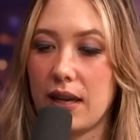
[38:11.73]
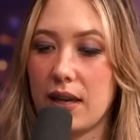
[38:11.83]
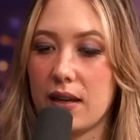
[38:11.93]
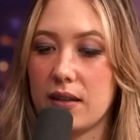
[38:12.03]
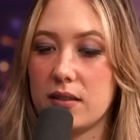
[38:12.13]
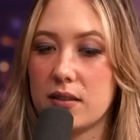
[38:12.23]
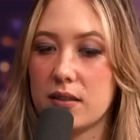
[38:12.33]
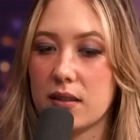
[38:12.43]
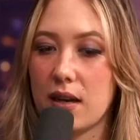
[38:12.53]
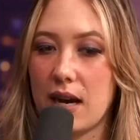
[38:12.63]
And
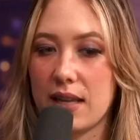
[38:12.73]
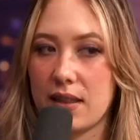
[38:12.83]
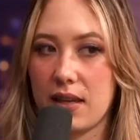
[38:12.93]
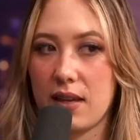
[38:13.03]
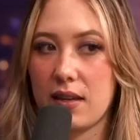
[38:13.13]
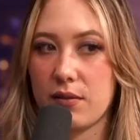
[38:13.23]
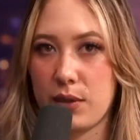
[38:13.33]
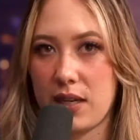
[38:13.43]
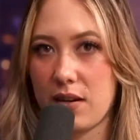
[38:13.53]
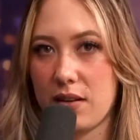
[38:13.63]
I think
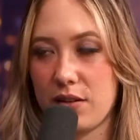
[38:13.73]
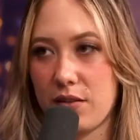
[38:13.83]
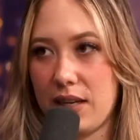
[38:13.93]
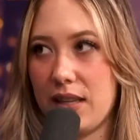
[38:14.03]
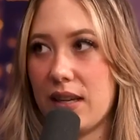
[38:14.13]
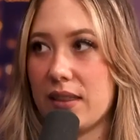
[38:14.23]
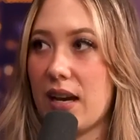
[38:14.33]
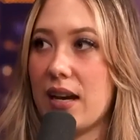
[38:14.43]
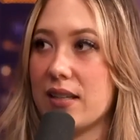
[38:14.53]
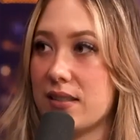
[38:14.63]
we can all agree that
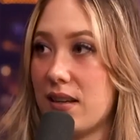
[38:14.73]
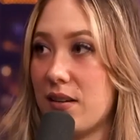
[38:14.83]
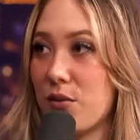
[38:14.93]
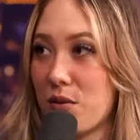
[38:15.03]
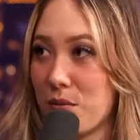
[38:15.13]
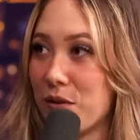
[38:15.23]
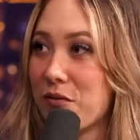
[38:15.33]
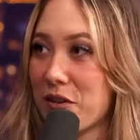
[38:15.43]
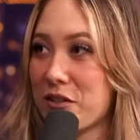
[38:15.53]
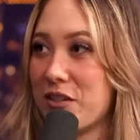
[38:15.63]
that is not a
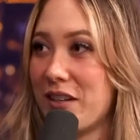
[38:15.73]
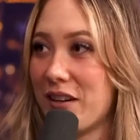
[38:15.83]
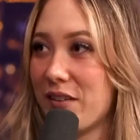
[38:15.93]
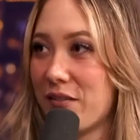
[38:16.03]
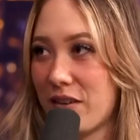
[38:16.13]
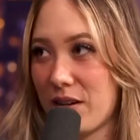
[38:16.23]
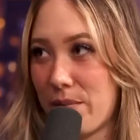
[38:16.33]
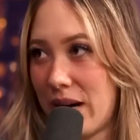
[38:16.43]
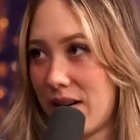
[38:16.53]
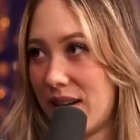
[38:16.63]
normal first year for
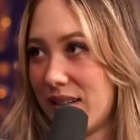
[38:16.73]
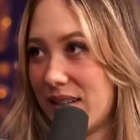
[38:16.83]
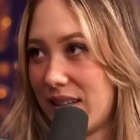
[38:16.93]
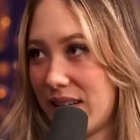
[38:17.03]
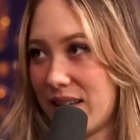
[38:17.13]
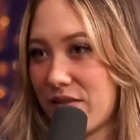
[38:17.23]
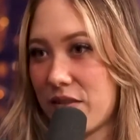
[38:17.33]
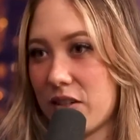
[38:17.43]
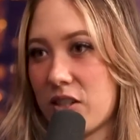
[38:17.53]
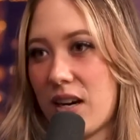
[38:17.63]
a parent
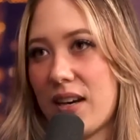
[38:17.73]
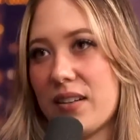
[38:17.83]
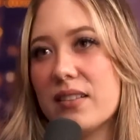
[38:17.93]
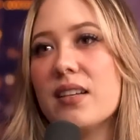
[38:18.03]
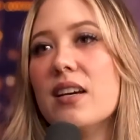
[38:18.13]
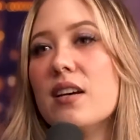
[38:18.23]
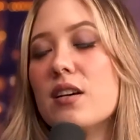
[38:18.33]
and for a child.